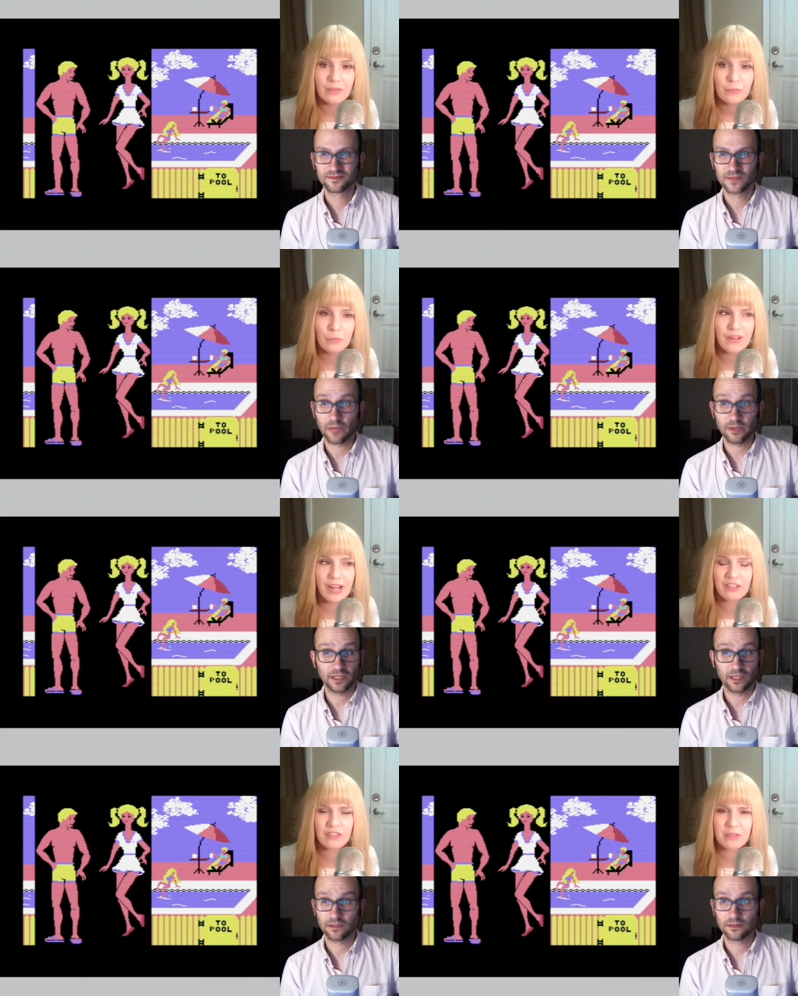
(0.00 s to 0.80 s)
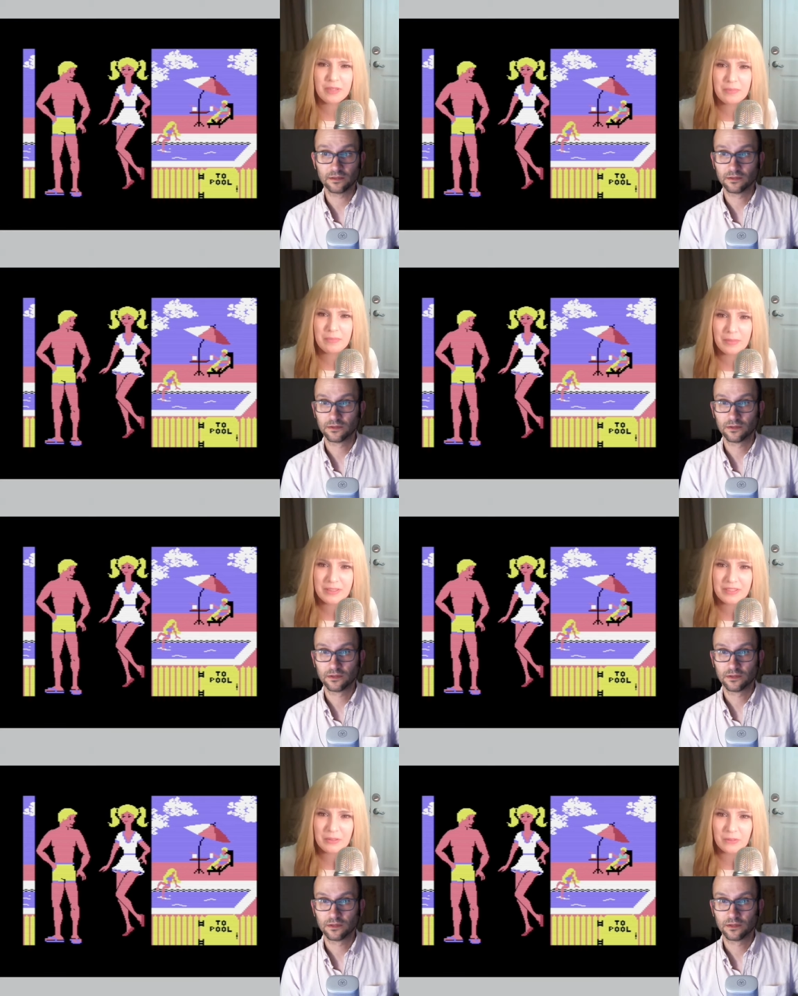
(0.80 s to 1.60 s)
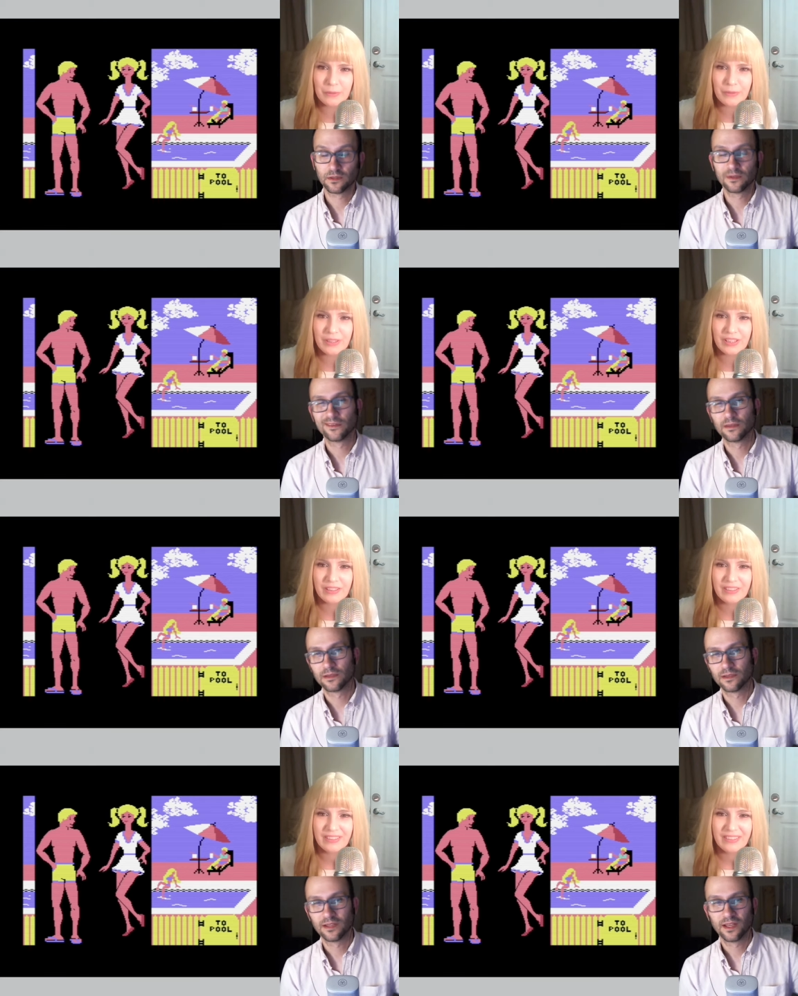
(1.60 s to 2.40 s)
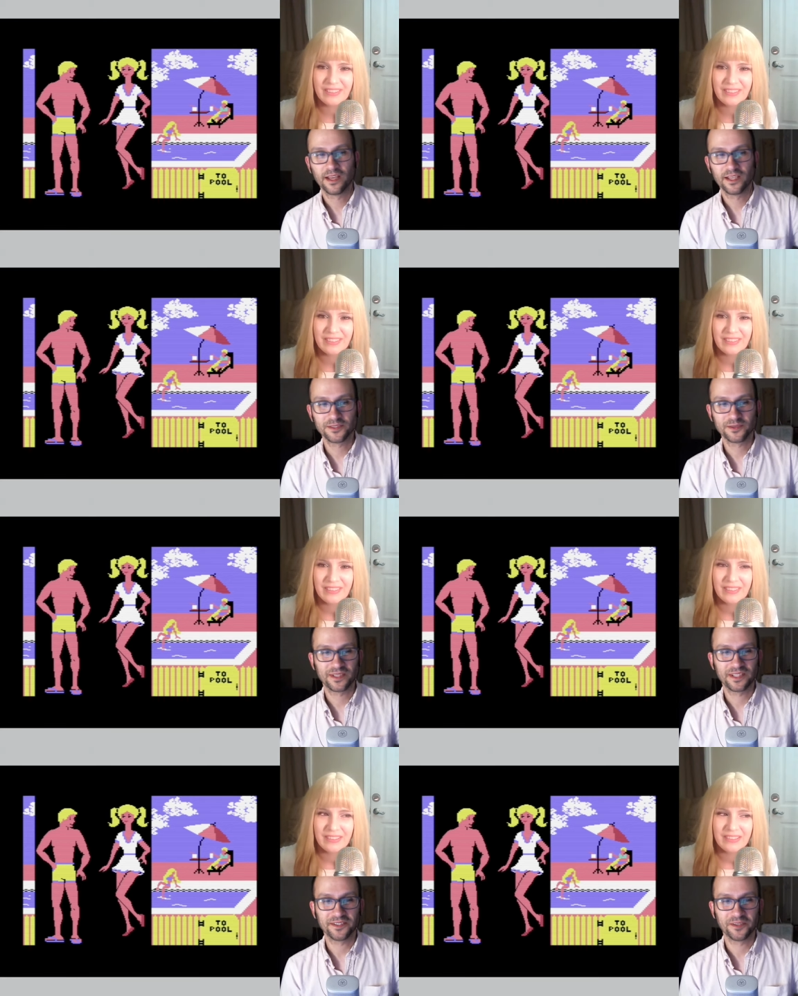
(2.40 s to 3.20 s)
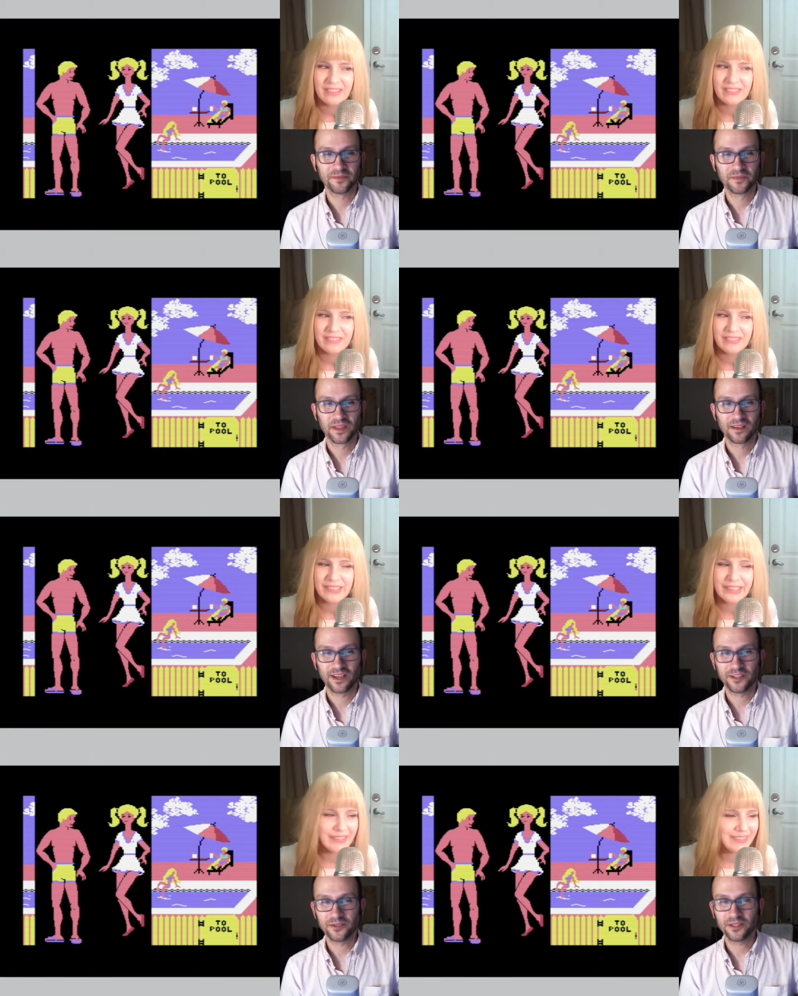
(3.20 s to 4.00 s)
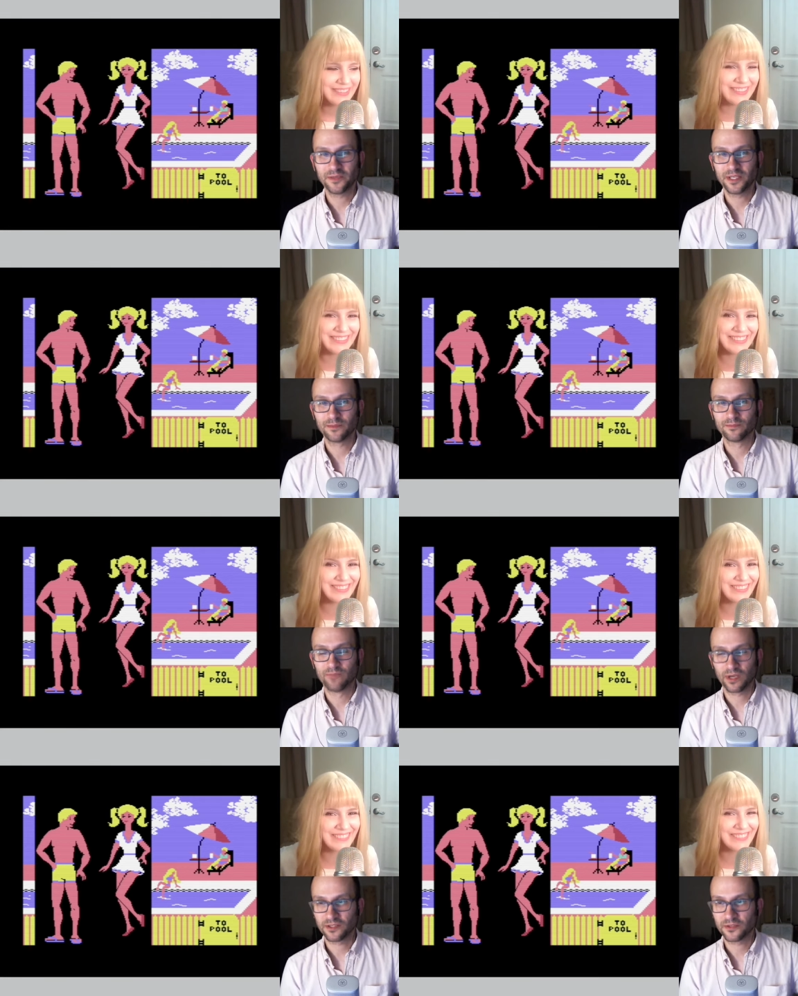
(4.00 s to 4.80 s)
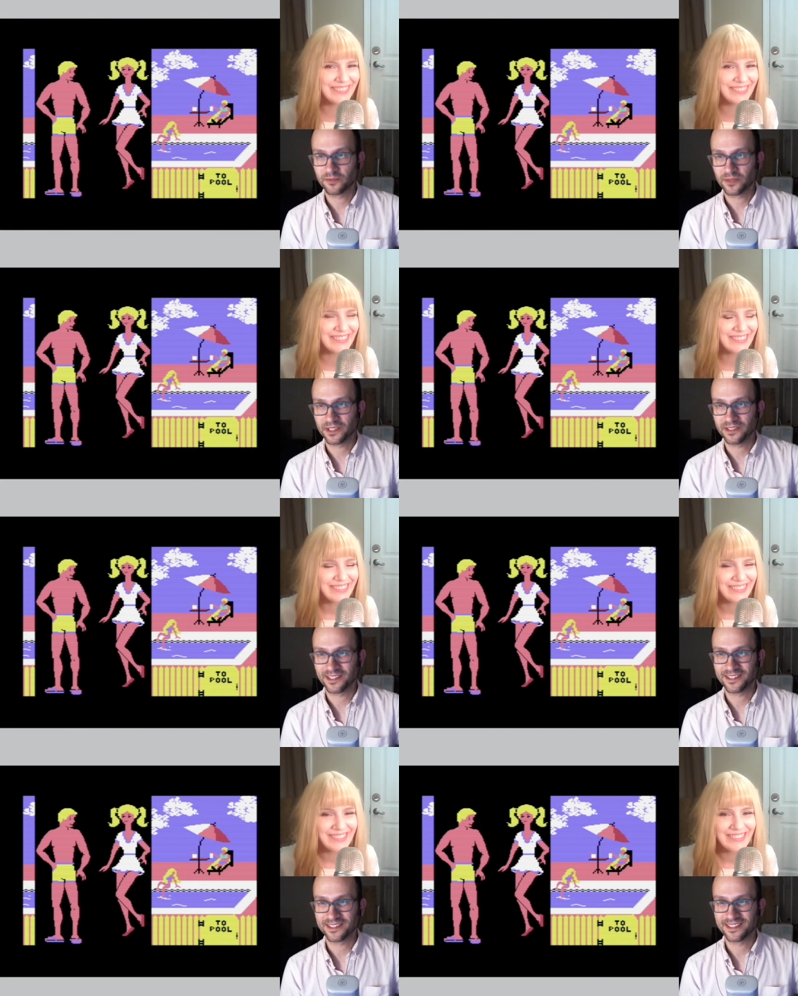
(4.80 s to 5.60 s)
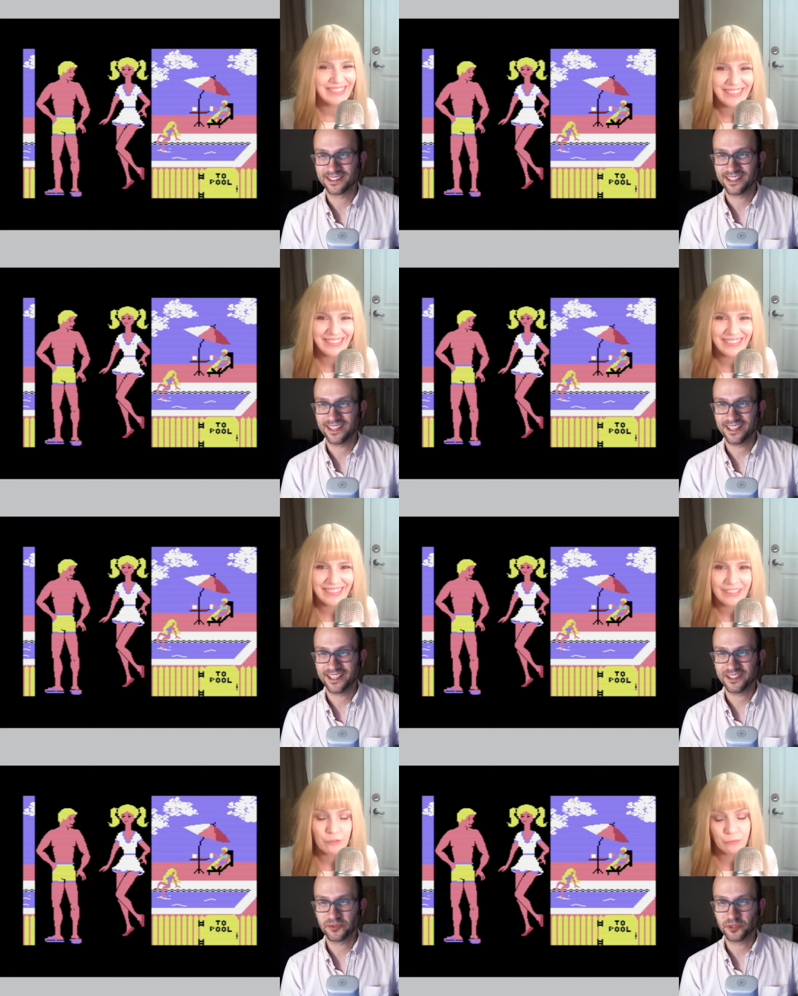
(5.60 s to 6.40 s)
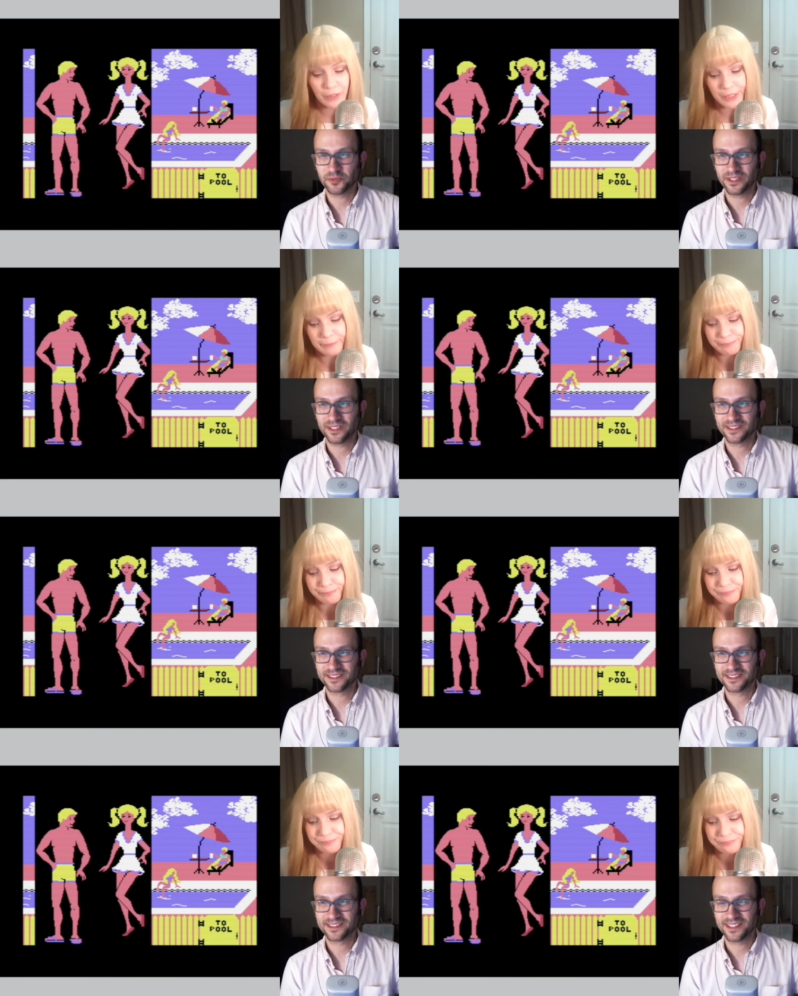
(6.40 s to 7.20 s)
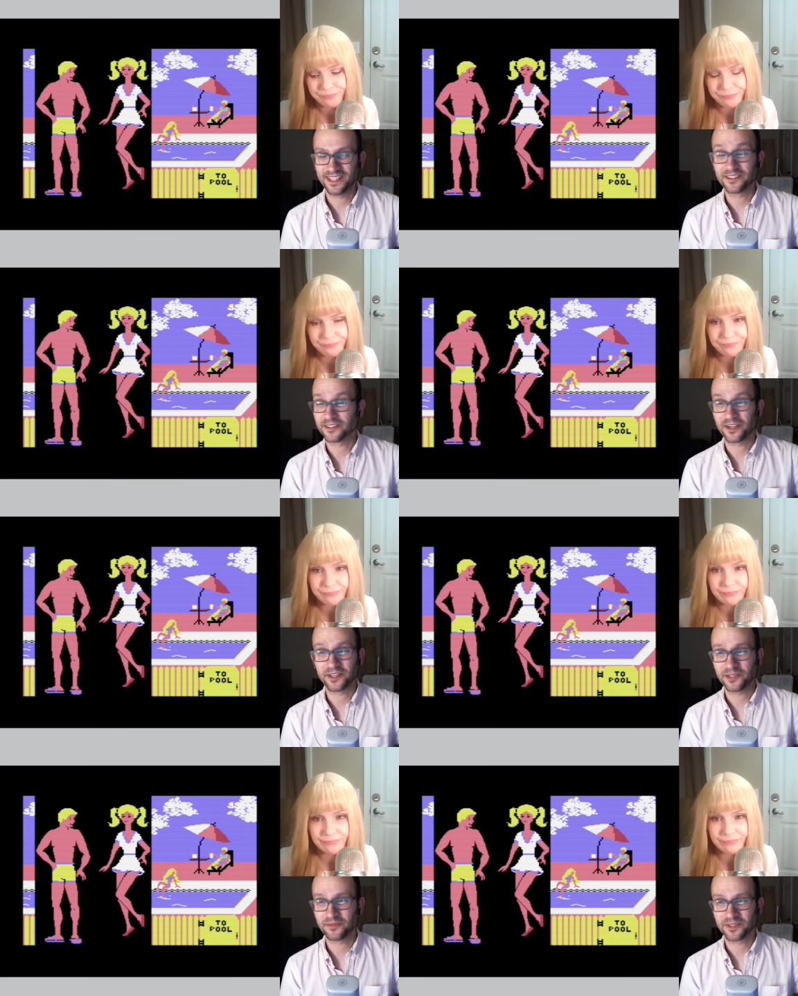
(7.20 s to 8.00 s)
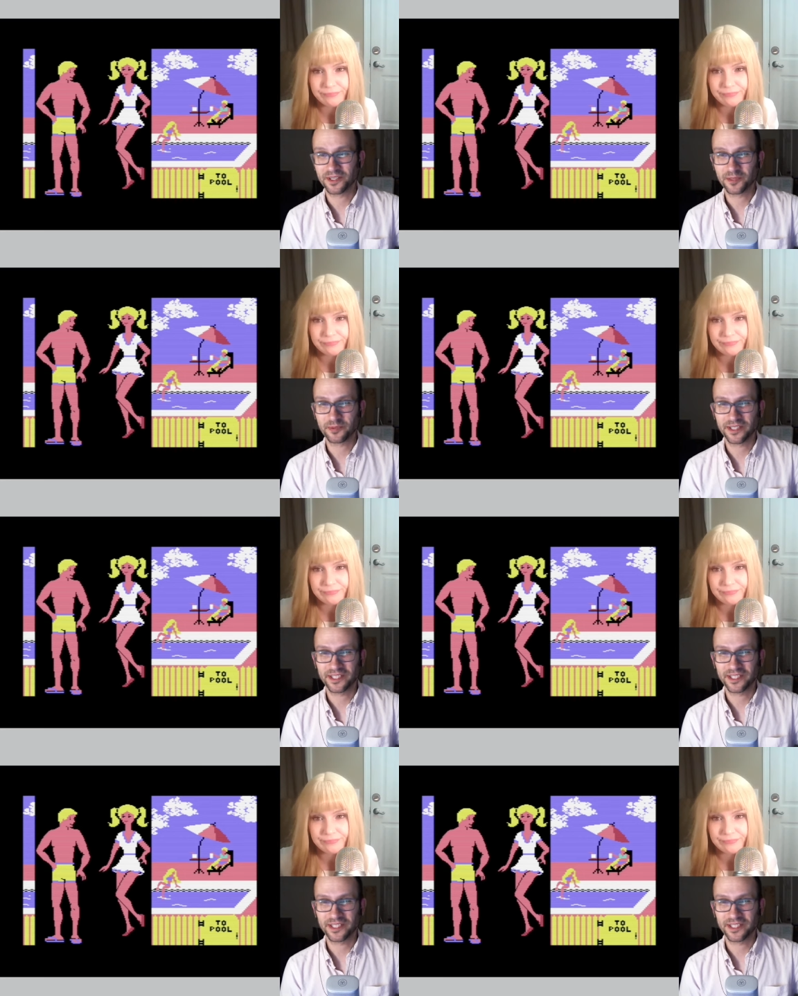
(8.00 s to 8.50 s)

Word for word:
Speaker 1: Will there actually I mean, be a Barbie sequel? You think?
Speaker 2: Here's what I know. I know they made a buttload of money on it, and right. which means and they're already they're already